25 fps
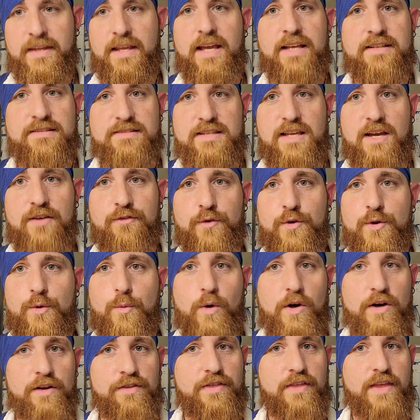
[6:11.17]
it's definitely
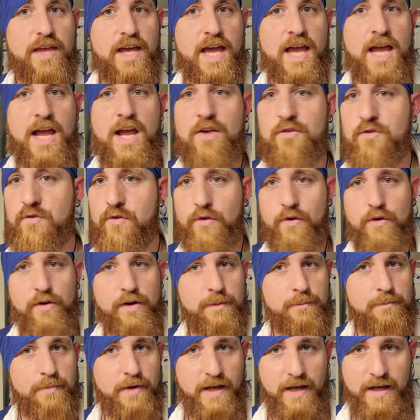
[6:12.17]
worth
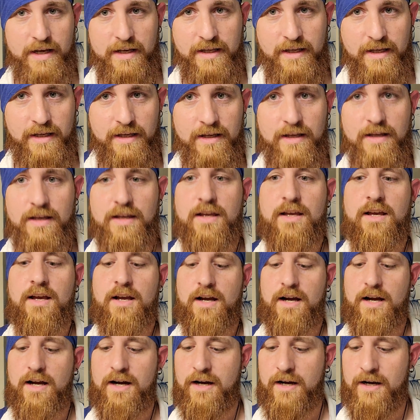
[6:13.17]
every penny.
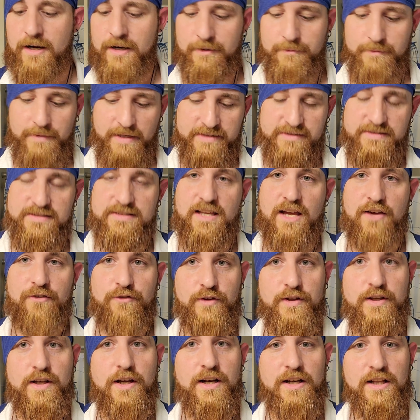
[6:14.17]
It's
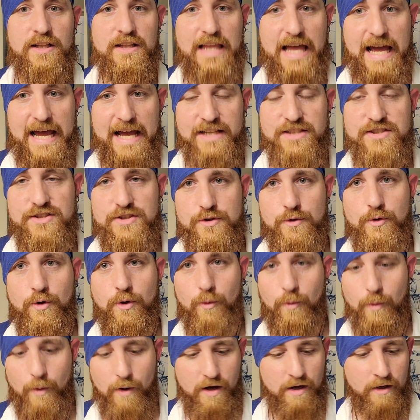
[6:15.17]
definitely going to last you
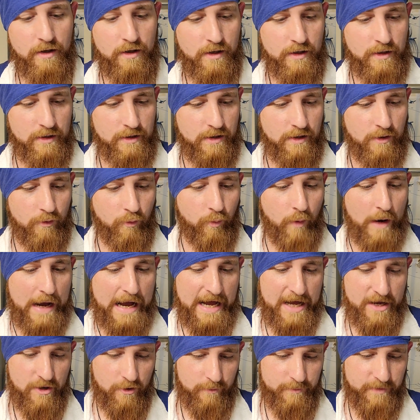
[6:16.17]
a
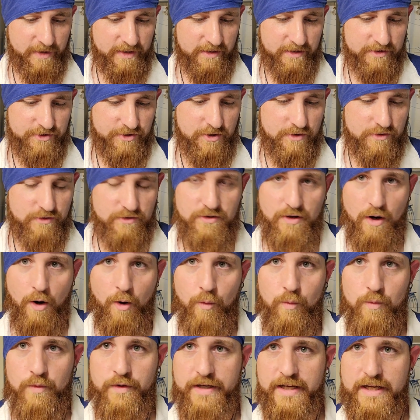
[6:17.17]
while because you
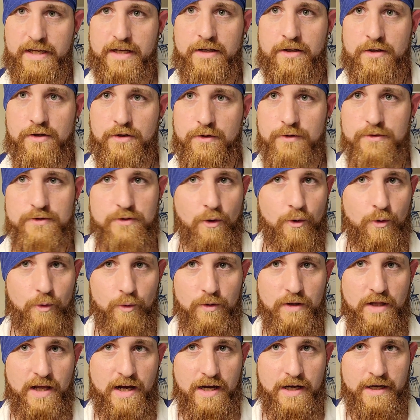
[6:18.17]
don't need to use a
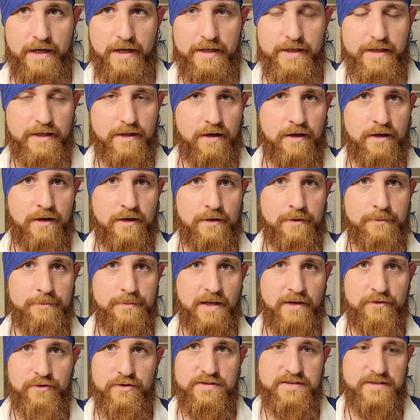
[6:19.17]
whole lot
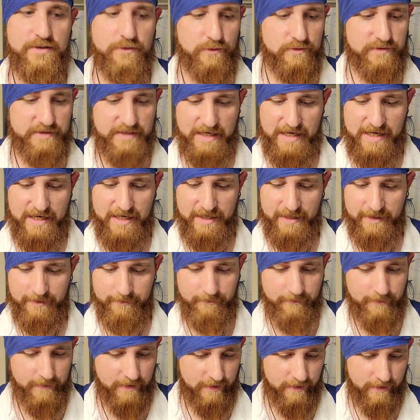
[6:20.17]
every single
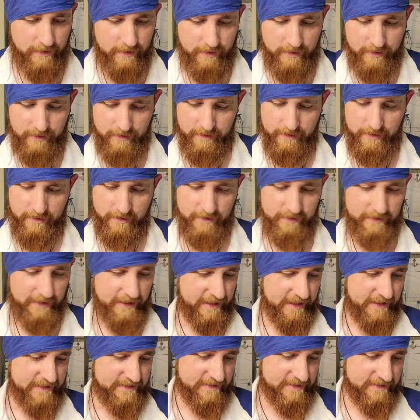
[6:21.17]
time. Like I